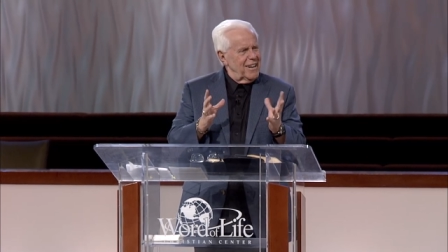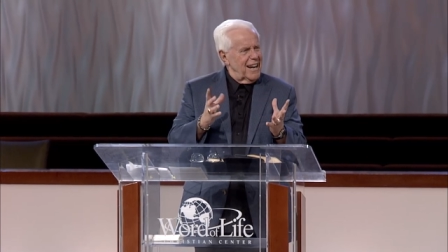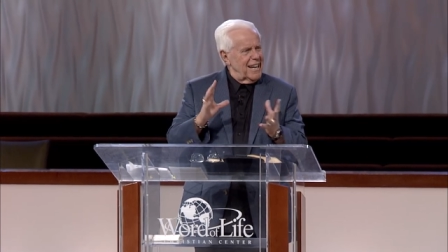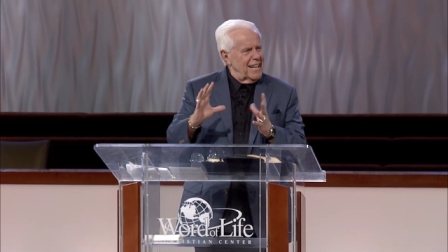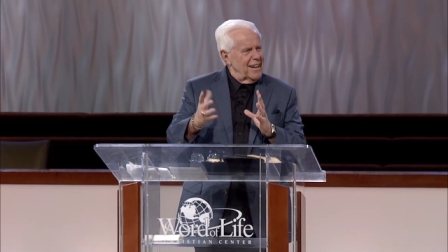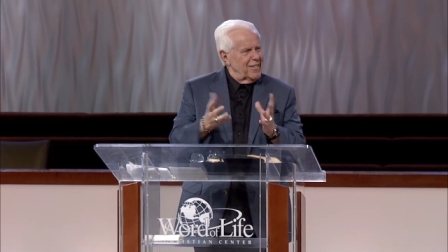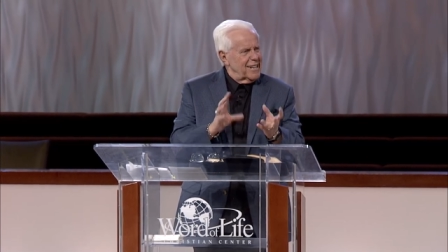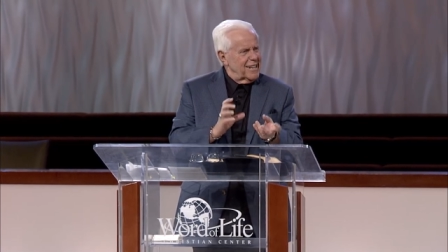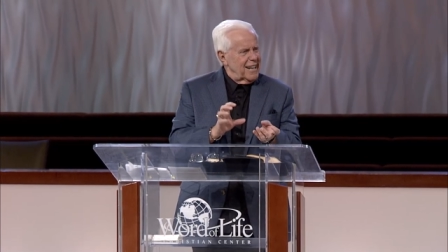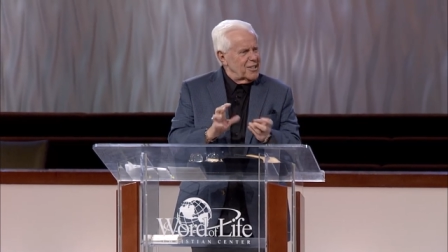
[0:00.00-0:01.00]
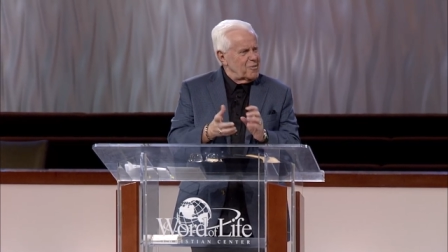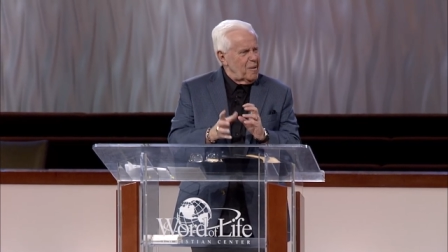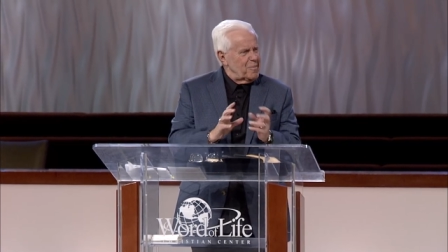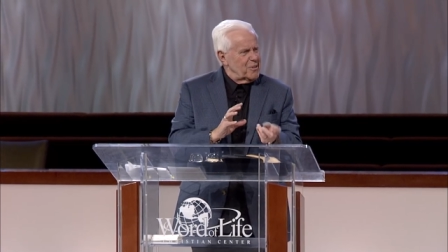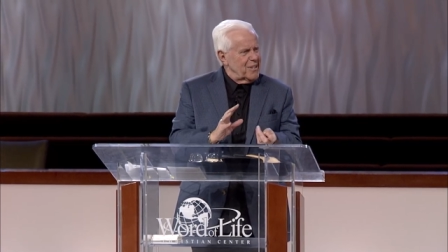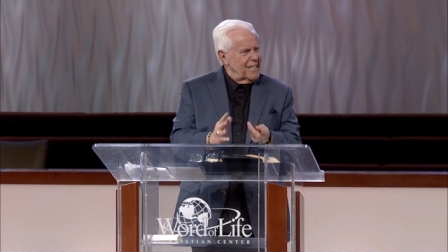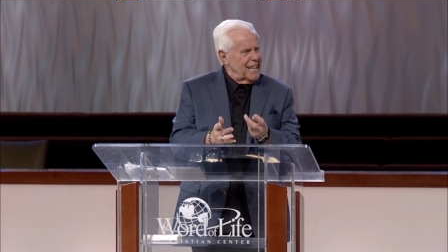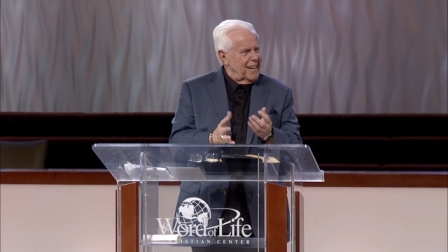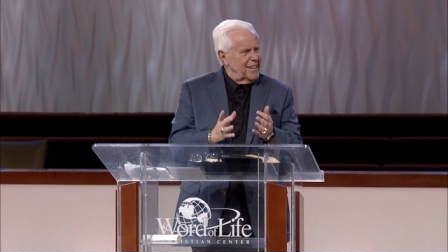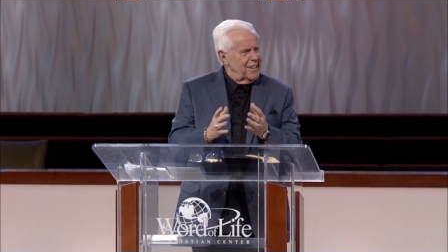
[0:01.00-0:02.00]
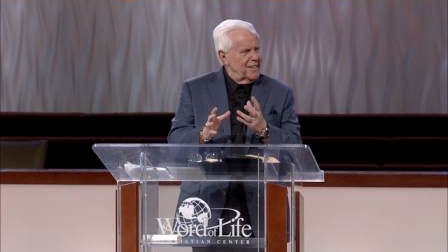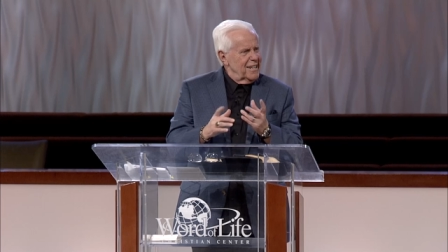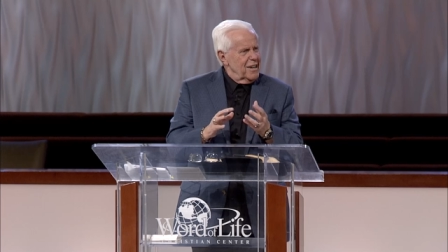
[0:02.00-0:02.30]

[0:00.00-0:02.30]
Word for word: how the devil can kind of swap those things out, you know?